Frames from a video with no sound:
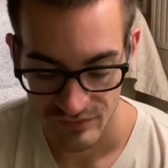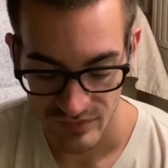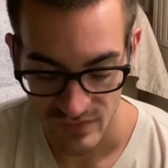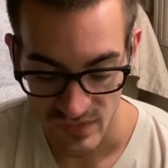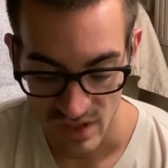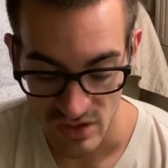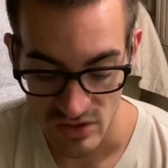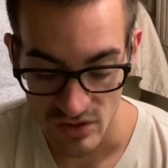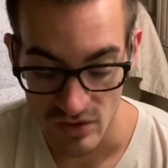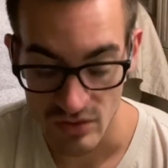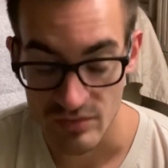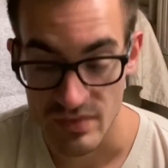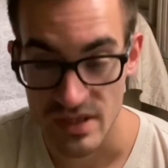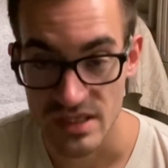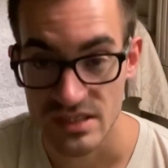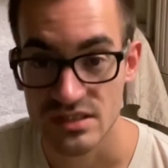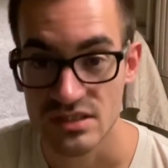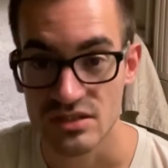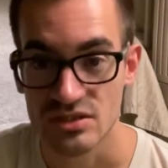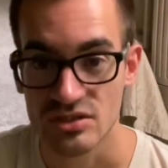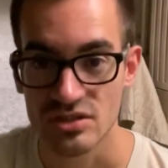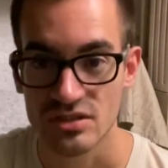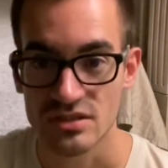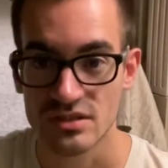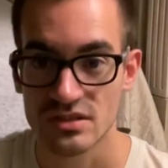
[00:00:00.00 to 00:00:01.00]
your
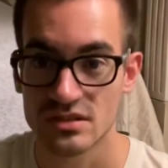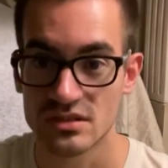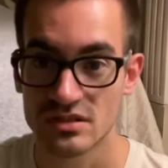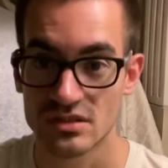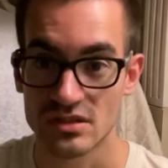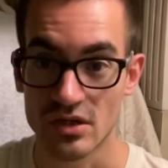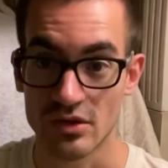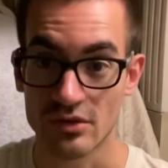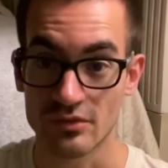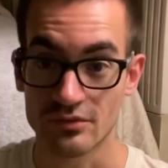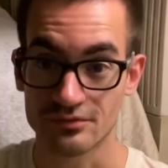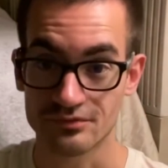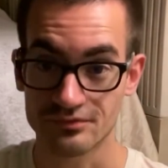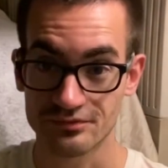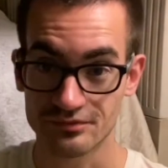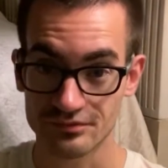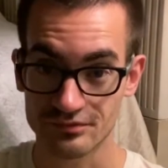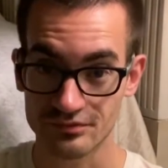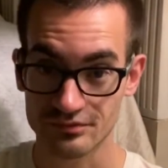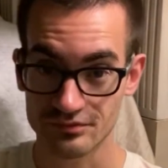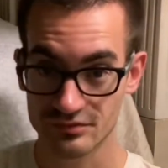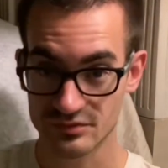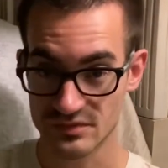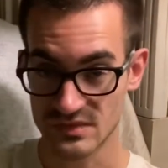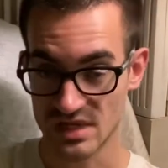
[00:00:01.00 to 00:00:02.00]
messages. So
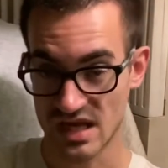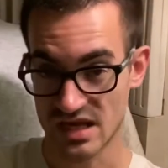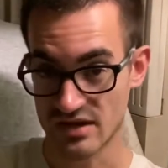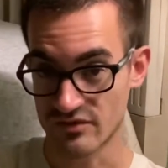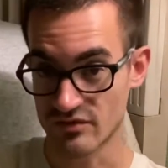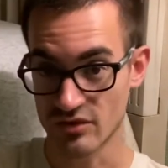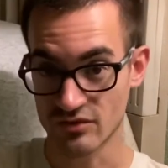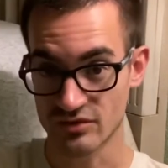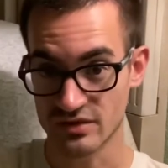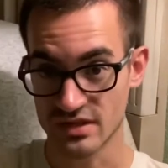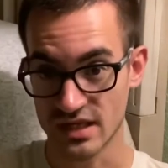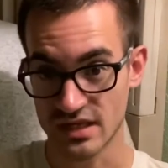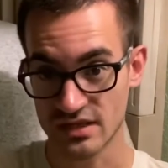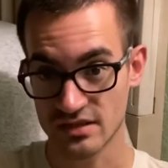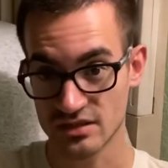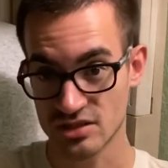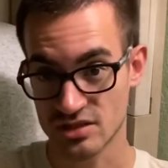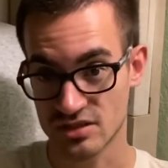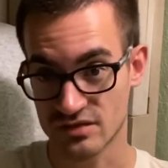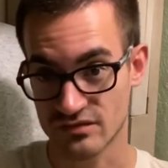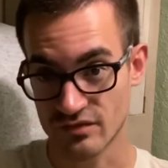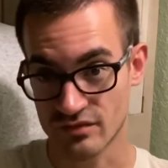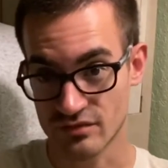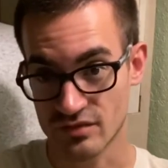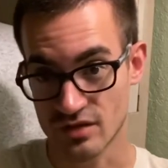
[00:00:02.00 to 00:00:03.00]
I wrote that
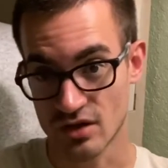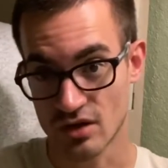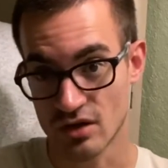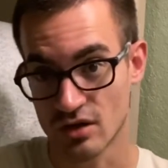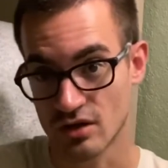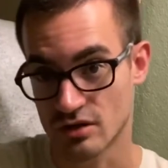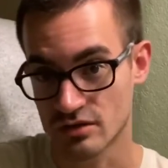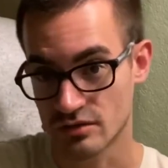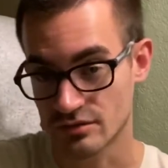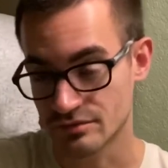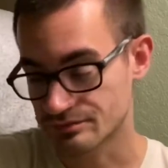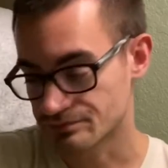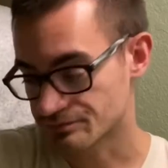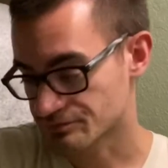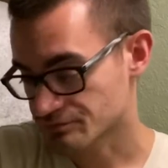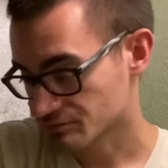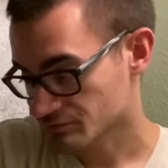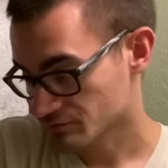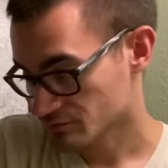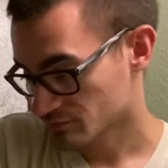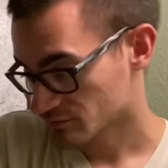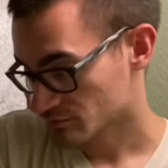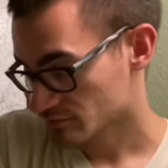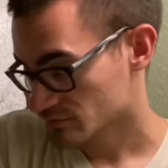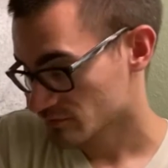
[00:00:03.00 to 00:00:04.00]
just from the heart.
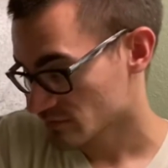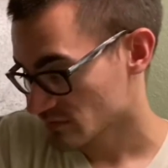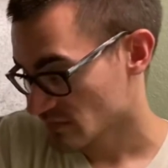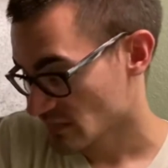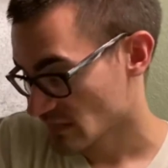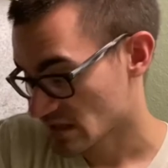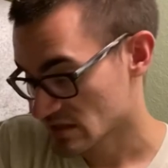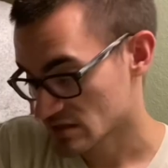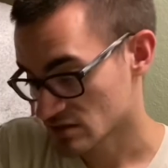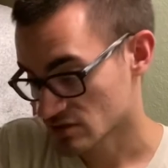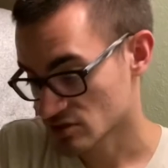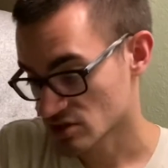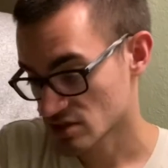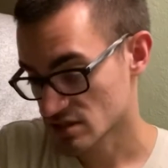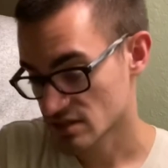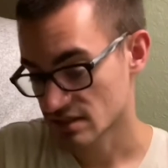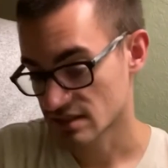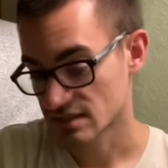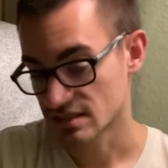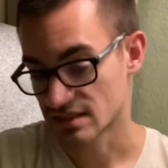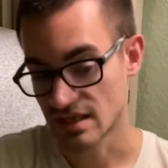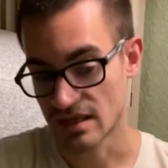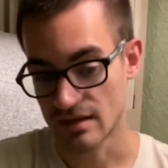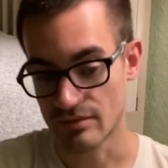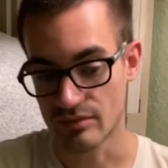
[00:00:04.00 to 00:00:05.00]
So just an
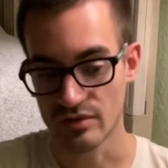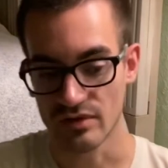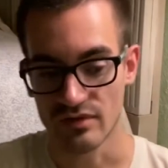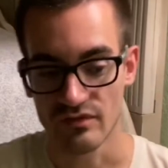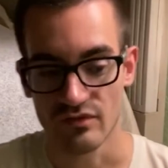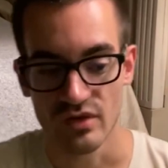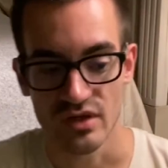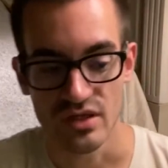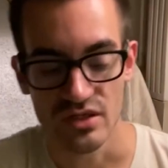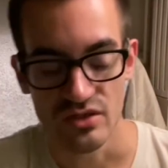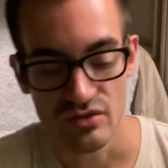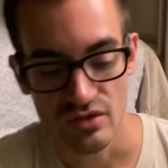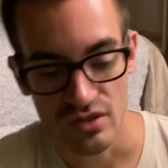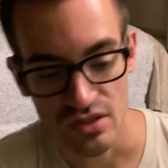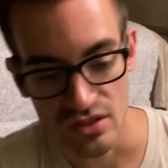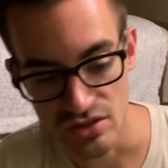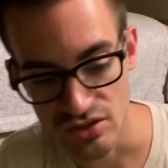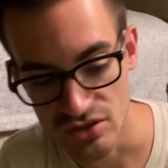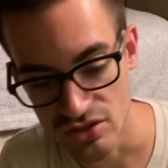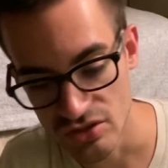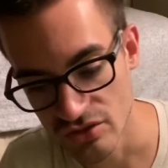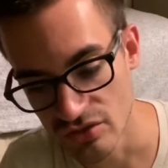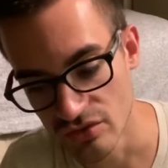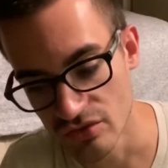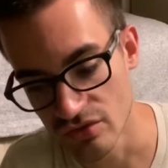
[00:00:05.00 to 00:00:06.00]
example of what you can
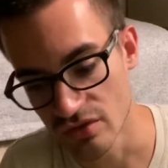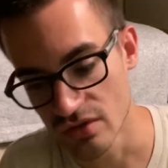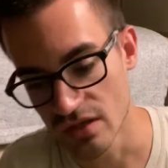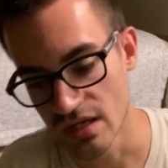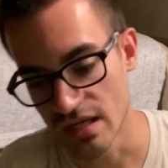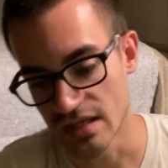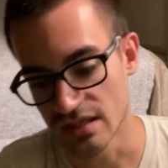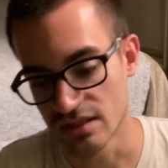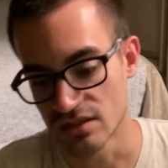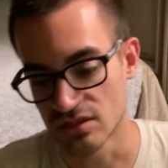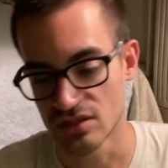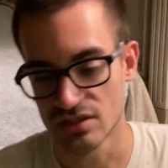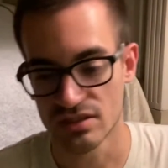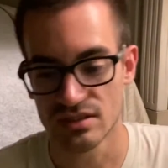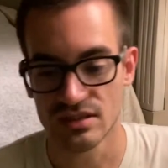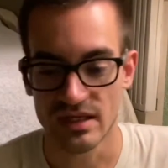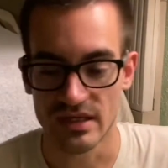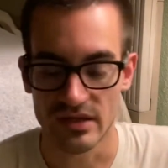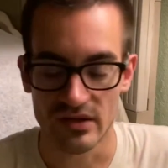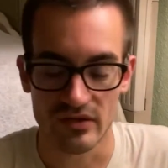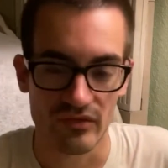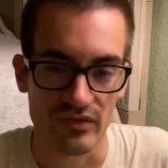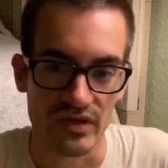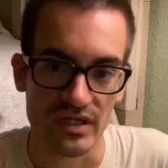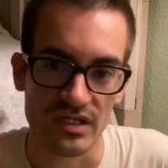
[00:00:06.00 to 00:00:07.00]
do, and just like
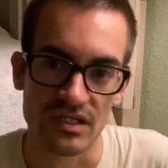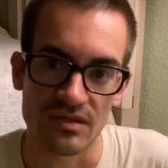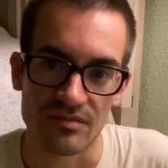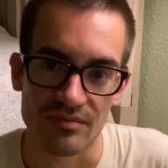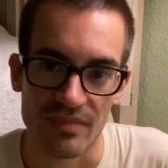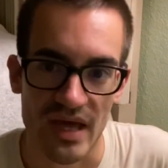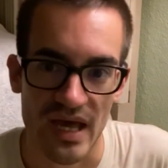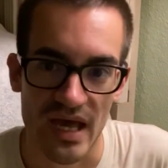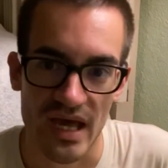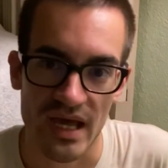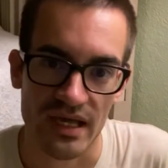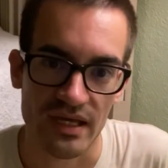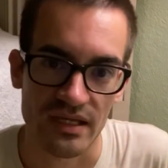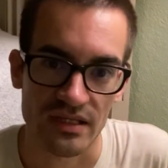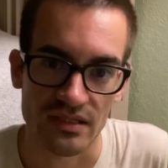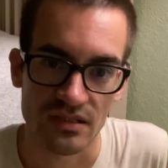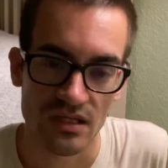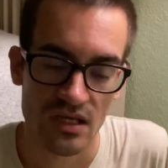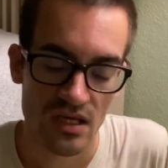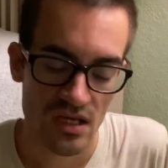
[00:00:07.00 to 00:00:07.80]
reading back, and